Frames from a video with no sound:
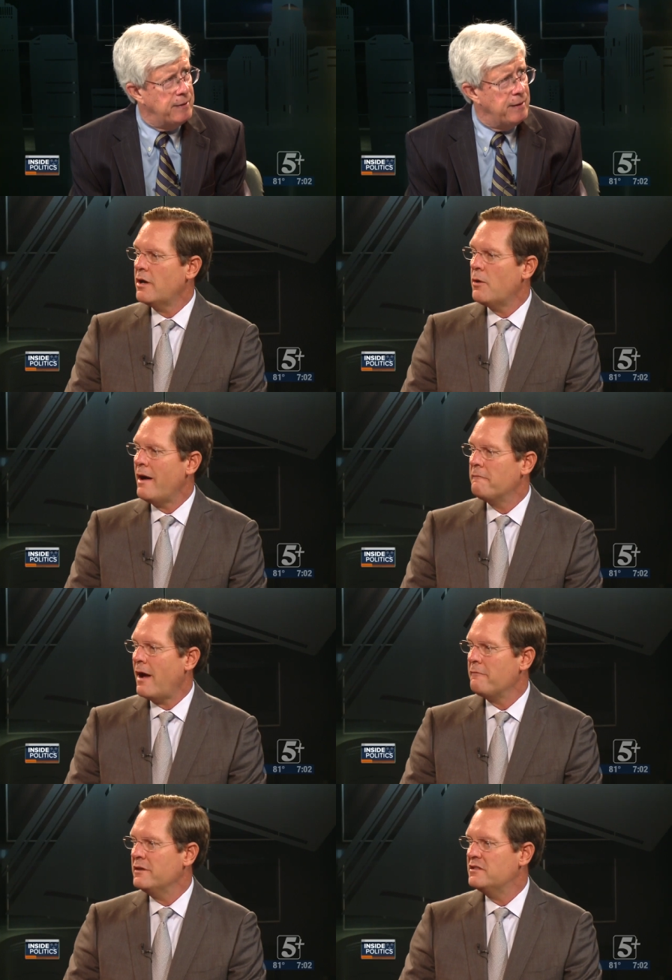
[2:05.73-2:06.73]
Well, so I've,
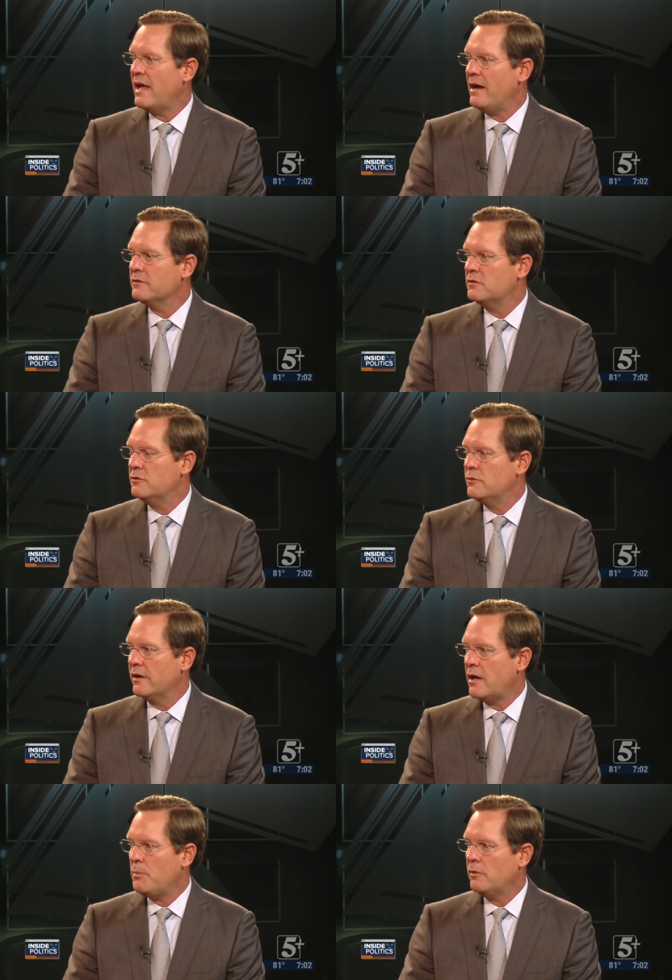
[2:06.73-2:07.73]
I've reached out to
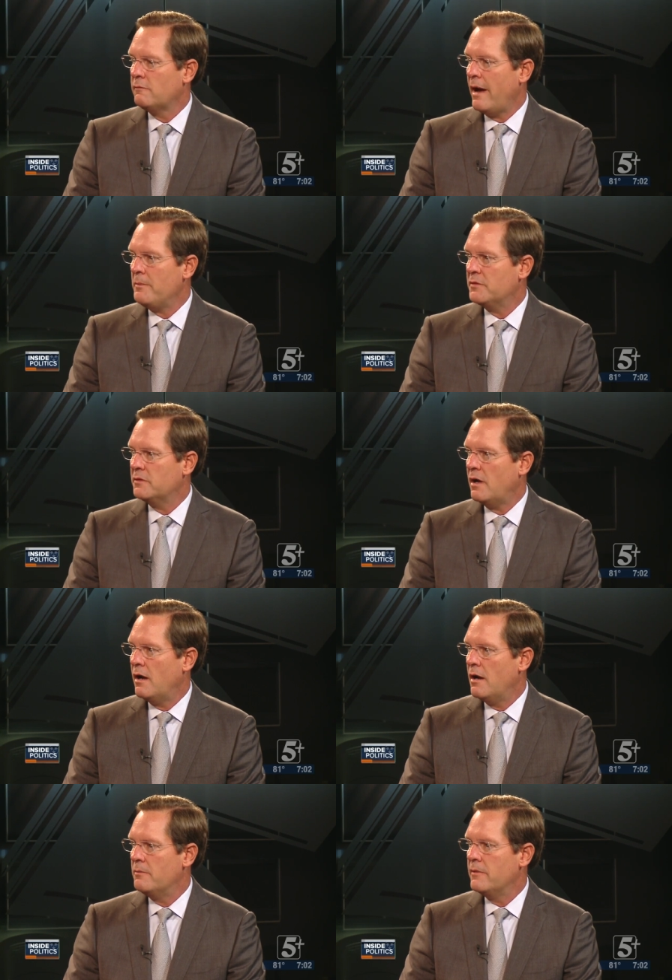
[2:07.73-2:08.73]
a couple reps
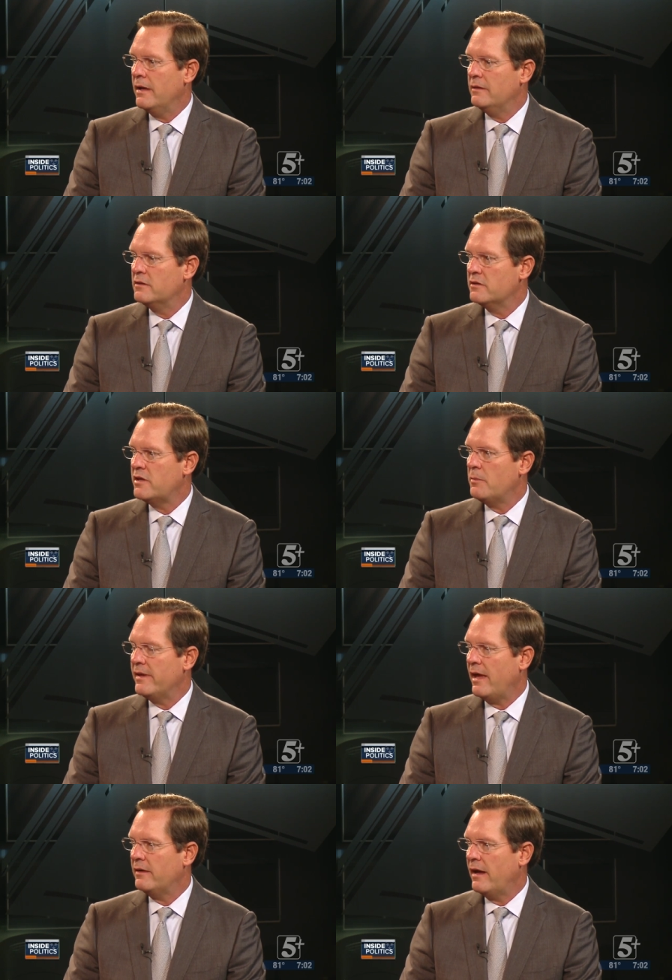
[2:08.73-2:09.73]
um, in the
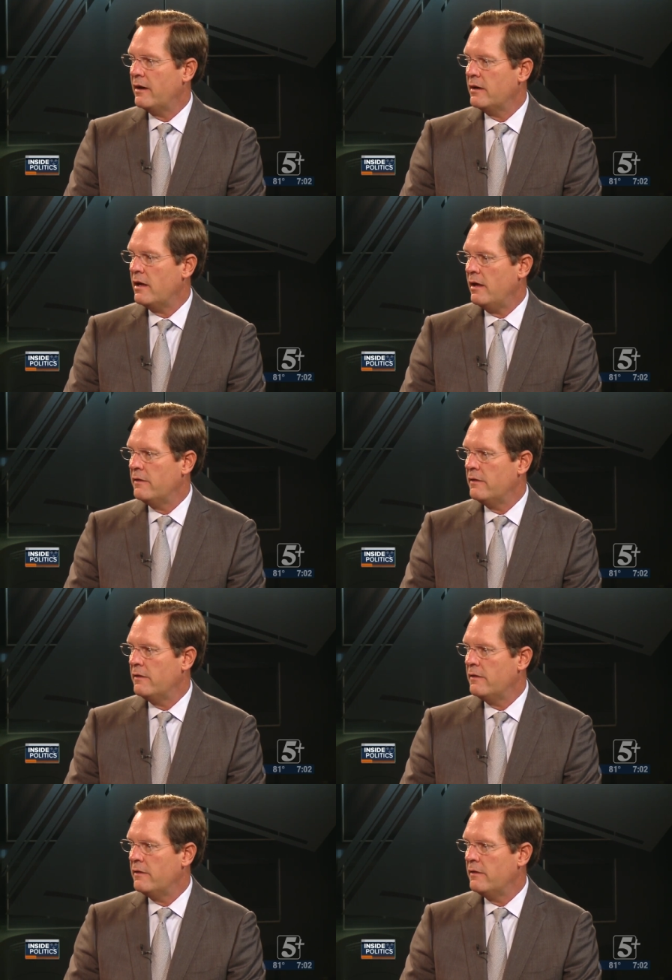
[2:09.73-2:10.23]
Shelby County area,